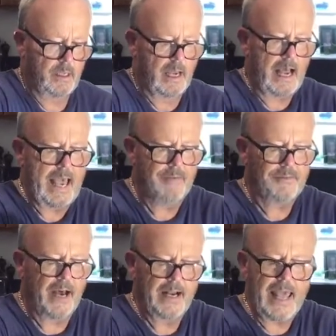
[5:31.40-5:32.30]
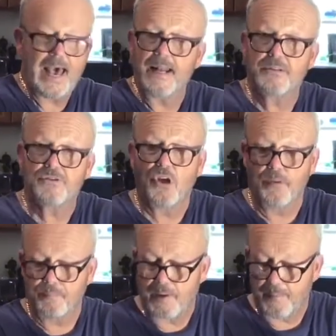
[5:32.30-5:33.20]
I have not added
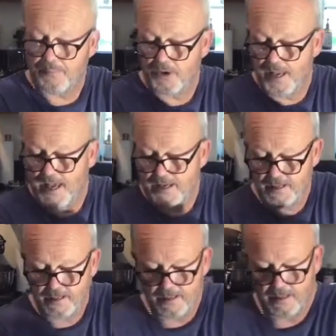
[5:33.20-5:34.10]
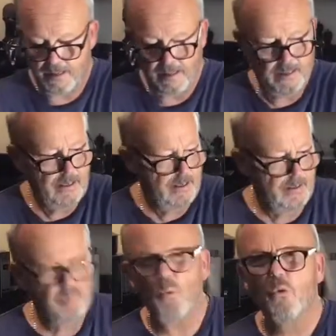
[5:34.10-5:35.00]
salt and pepper yet, but
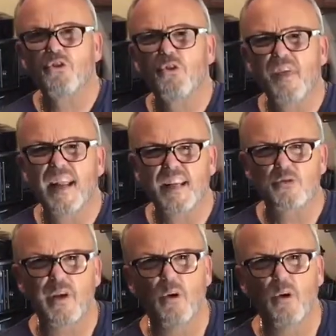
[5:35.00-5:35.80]
we'll do that as we go